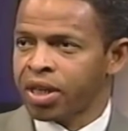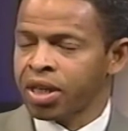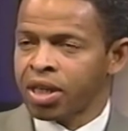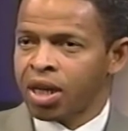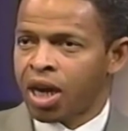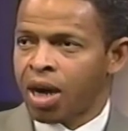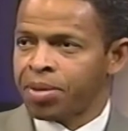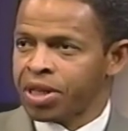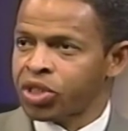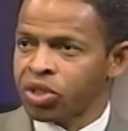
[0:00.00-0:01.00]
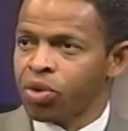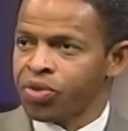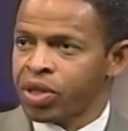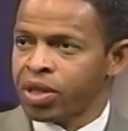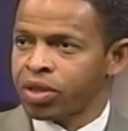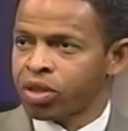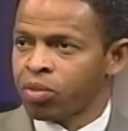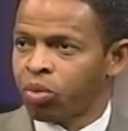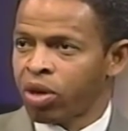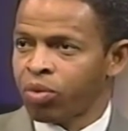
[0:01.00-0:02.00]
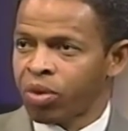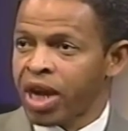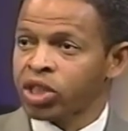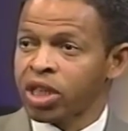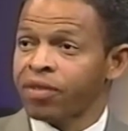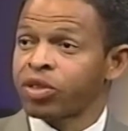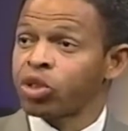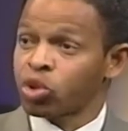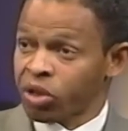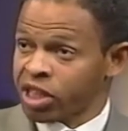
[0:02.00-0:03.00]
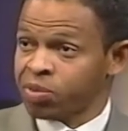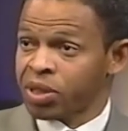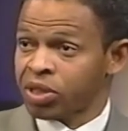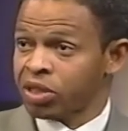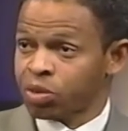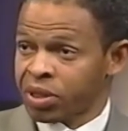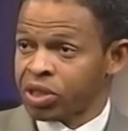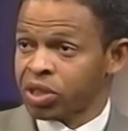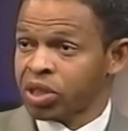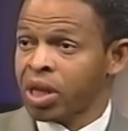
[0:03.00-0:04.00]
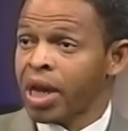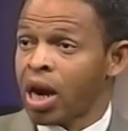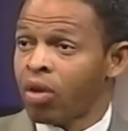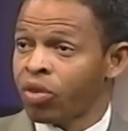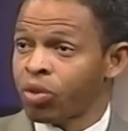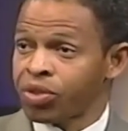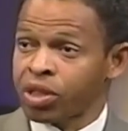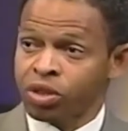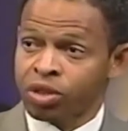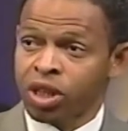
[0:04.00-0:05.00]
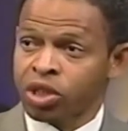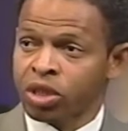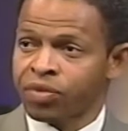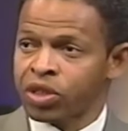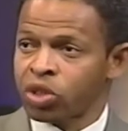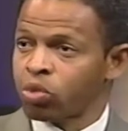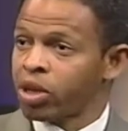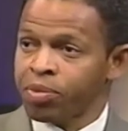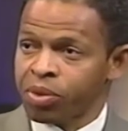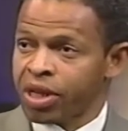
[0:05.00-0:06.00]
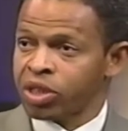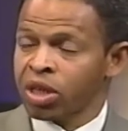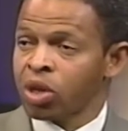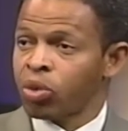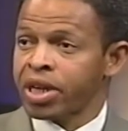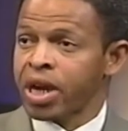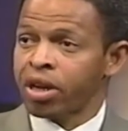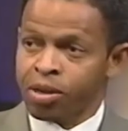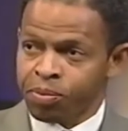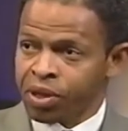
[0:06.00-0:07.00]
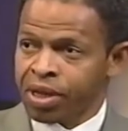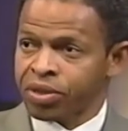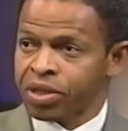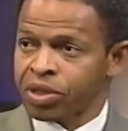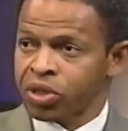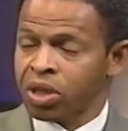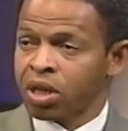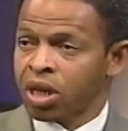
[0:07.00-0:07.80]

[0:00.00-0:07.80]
that it gets so thin to the point where we actually have to do transplants in these patients. However, with the introduction of these new implants, we can now implant these